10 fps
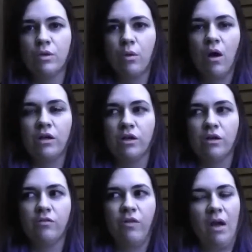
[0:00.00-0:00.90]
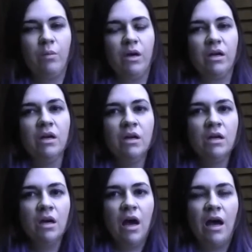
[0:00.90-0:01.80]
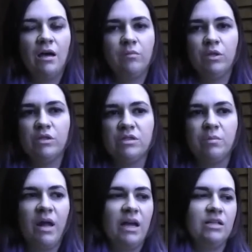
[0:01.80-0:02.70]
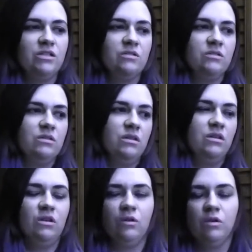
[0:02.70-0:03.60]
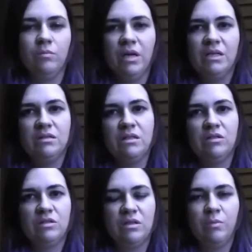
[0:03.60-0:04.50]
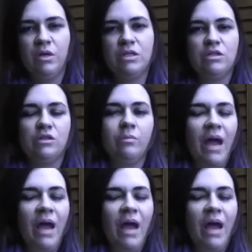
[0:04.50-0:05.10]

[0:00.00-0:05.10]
So all your fabric, your supplies, you know, your buttons and your zippers, your